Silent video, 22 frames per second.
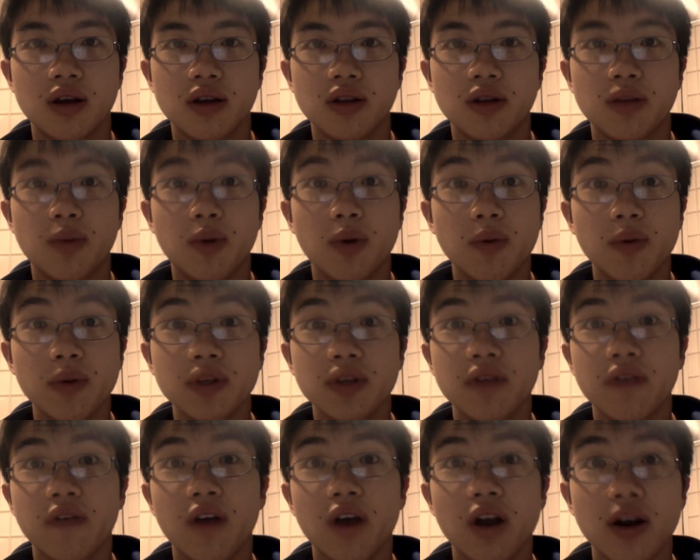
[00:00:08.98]
The purpose
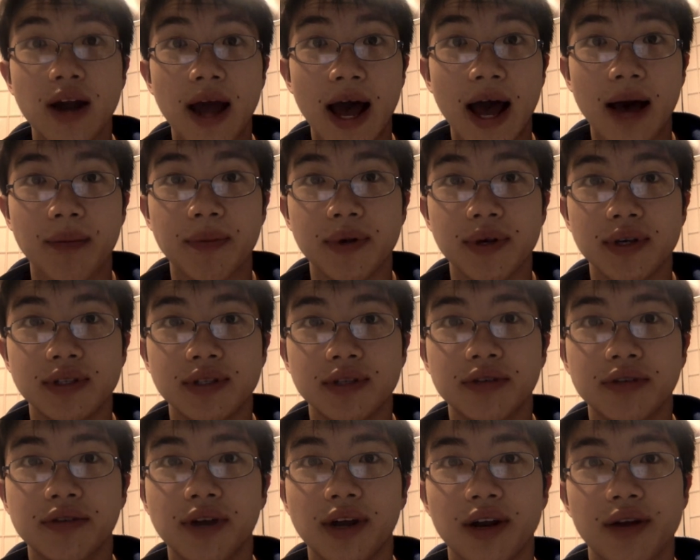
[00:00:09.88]
of our app is
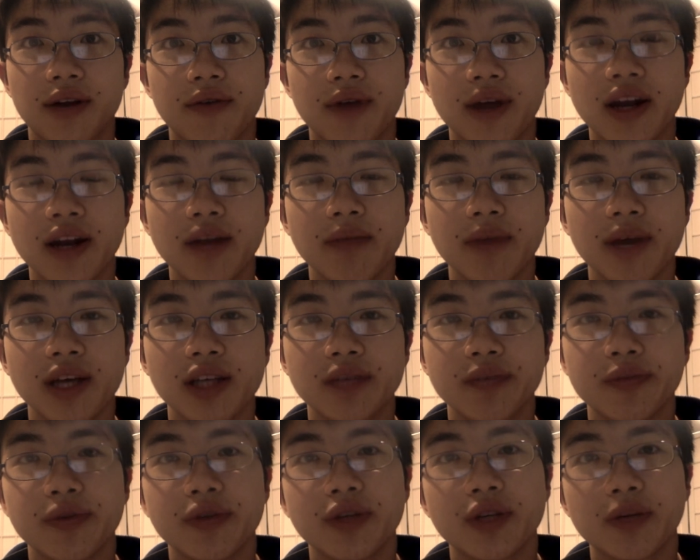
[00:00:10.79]
to create a
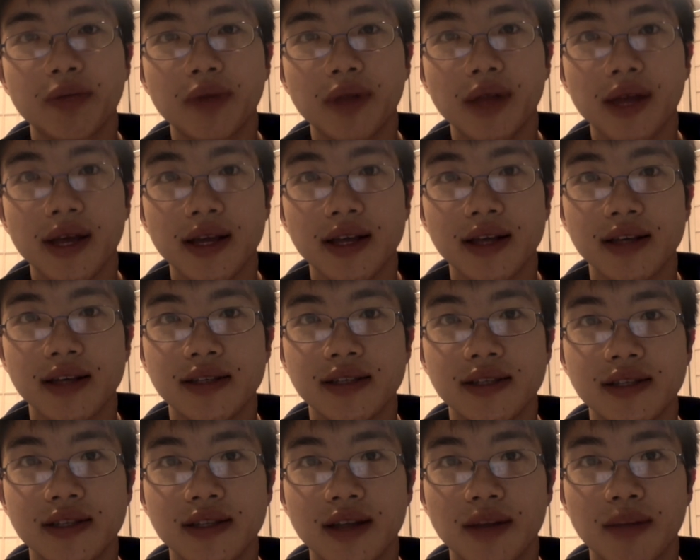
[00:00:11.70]
randomized music
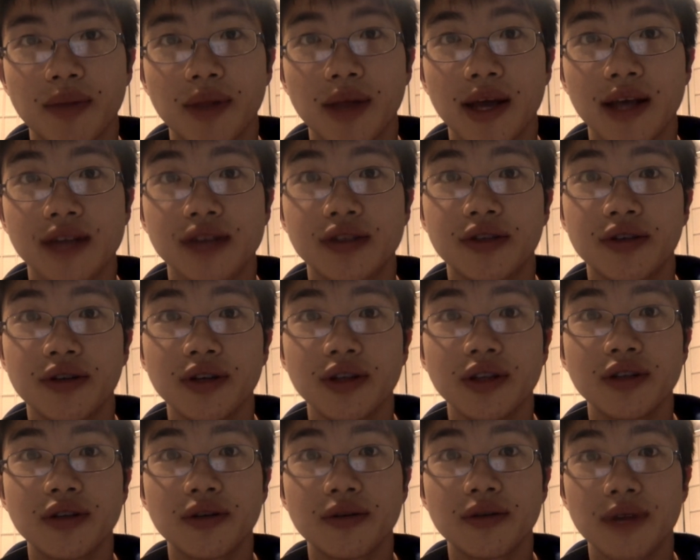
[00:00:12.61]
playlist that plays during
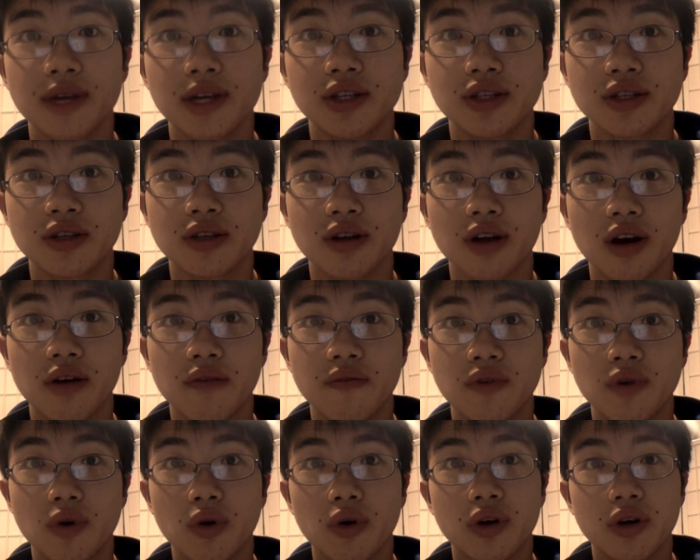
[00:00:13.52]
the duration of
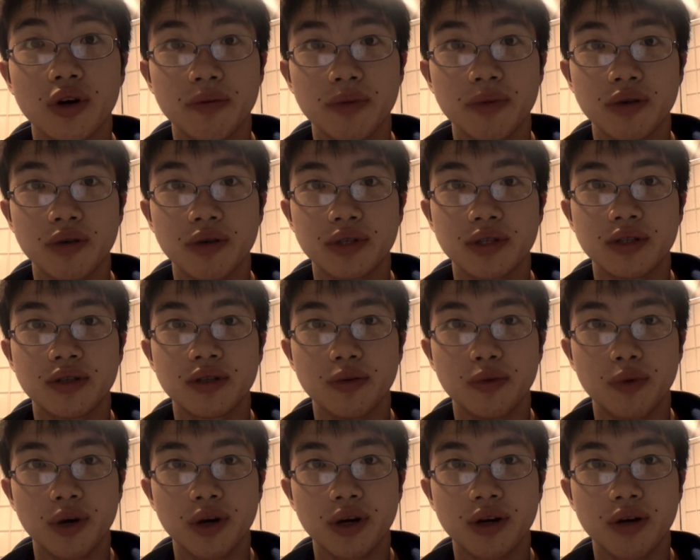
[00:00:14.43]
your commute to
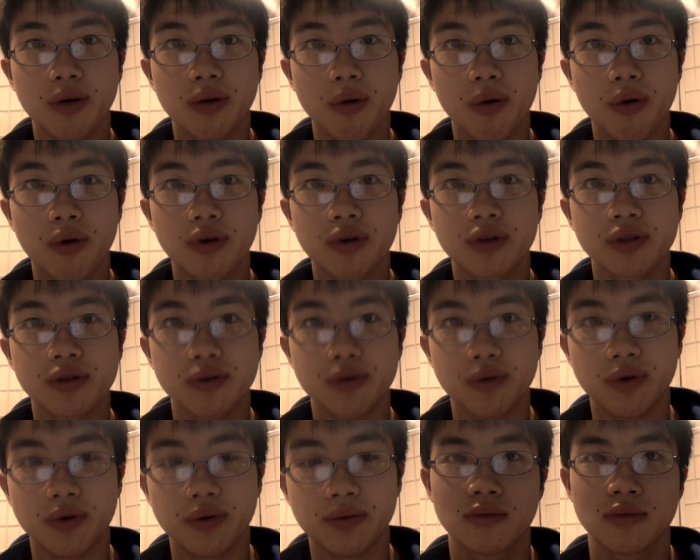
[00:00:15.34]
work or
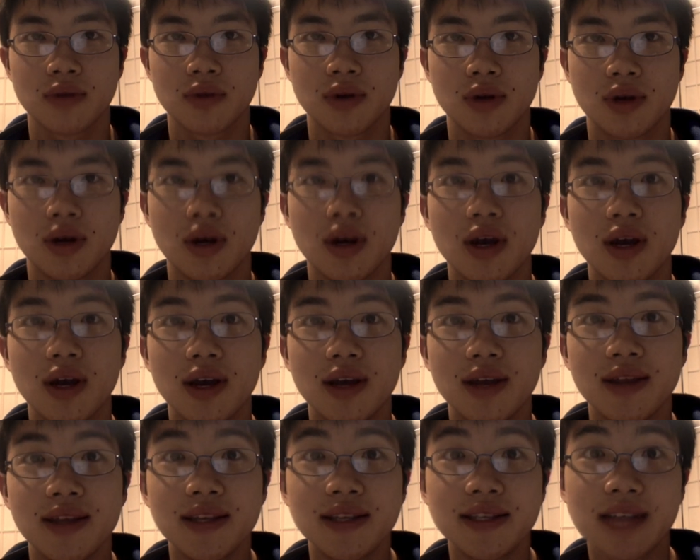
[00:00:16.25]
school.
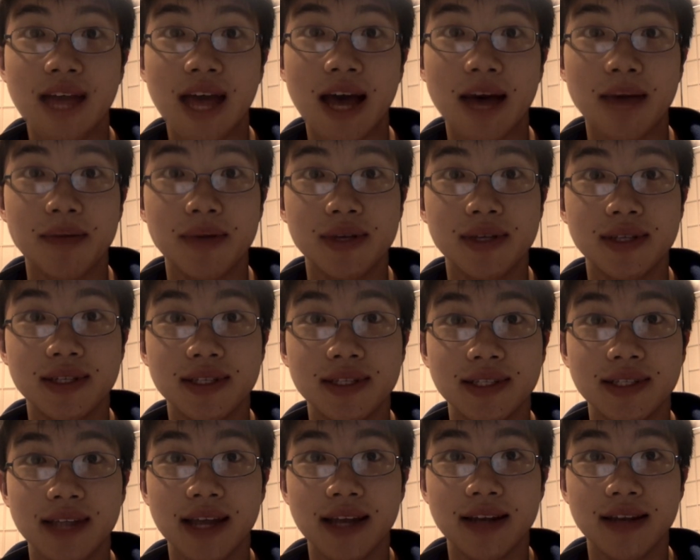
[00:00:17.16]
This app is
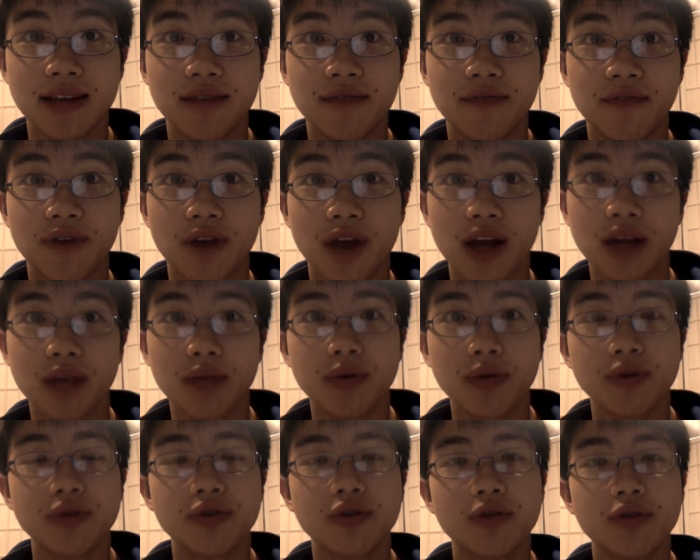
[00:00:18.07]
intended for
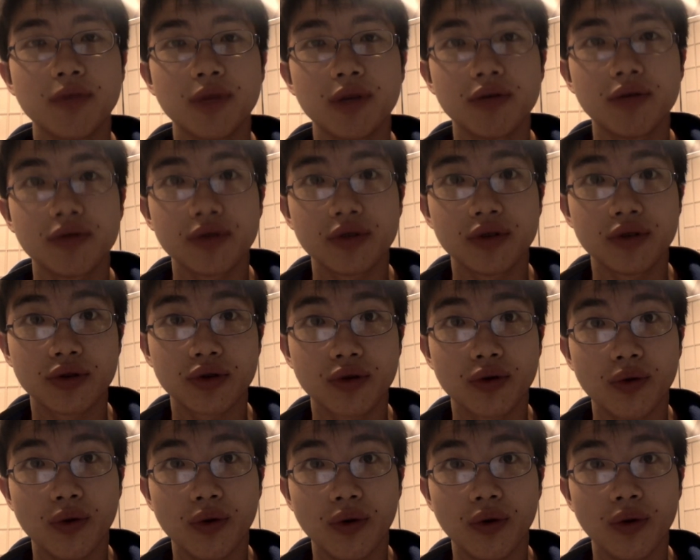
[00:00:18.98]
anyone who commutes to
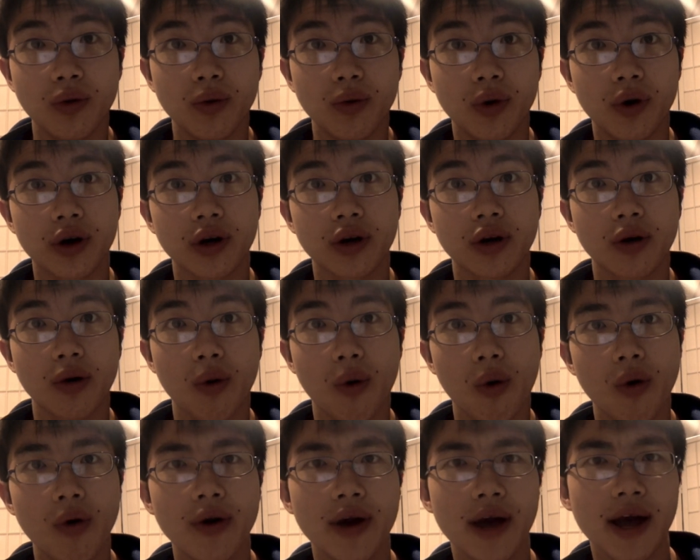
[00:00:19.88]
school, work,
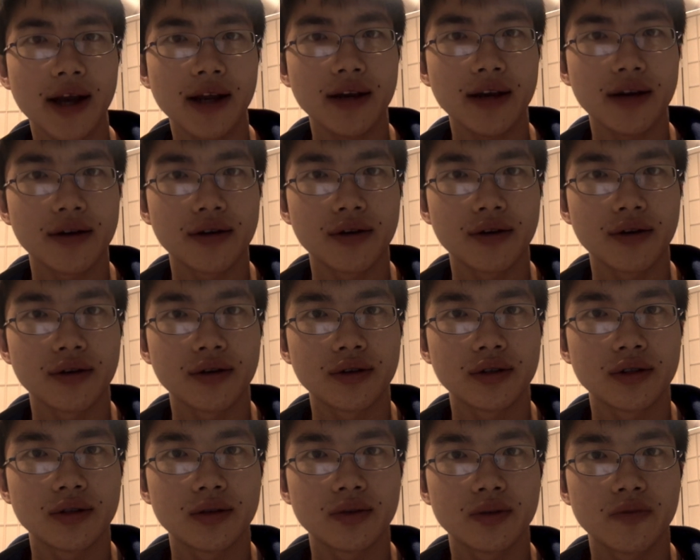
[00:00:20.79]
or any other
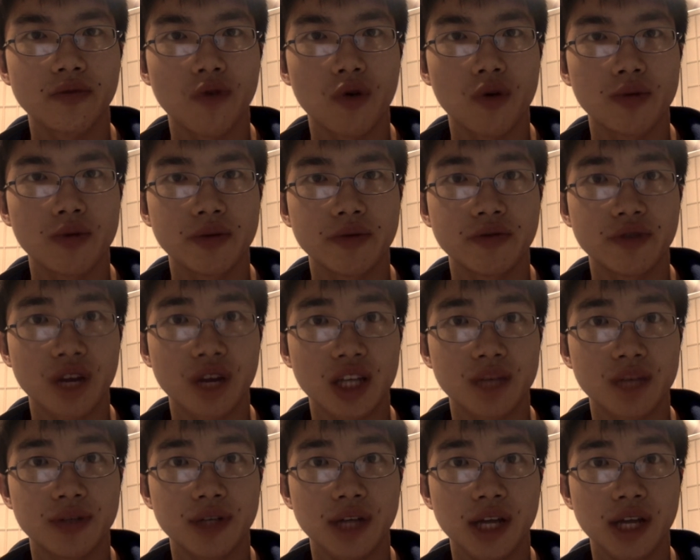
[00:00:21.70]
forms of
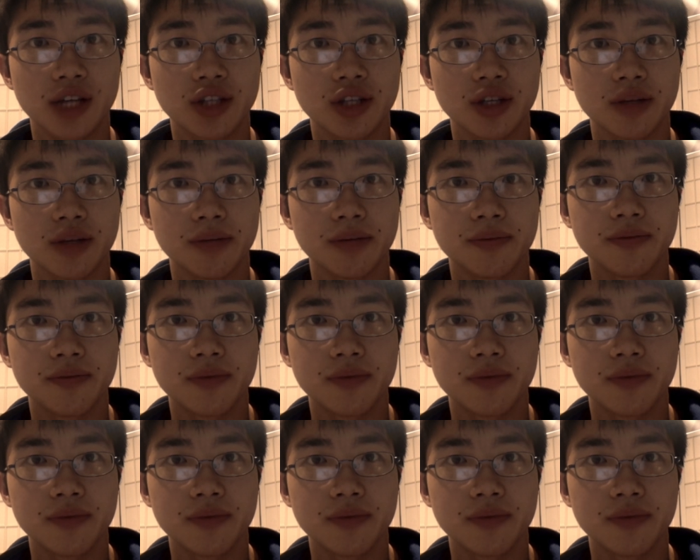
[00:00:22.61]
transportation.